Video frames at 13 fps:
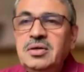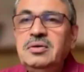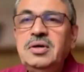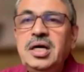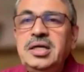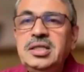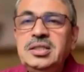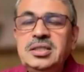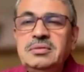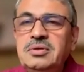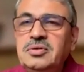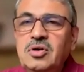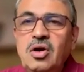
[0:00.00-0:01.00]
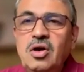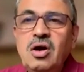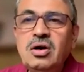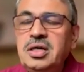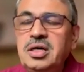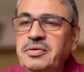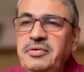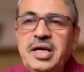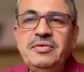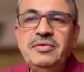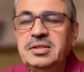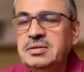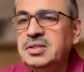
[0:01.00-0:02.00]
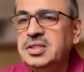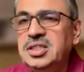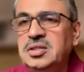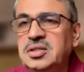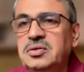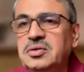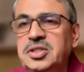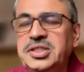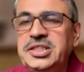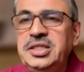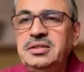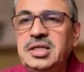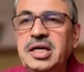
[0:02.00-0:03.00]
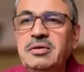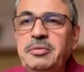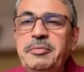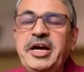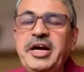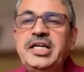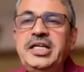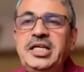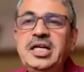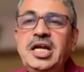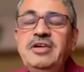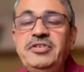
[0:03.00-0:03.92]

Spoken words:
under the rock, wherever, you see there will be bacterial life.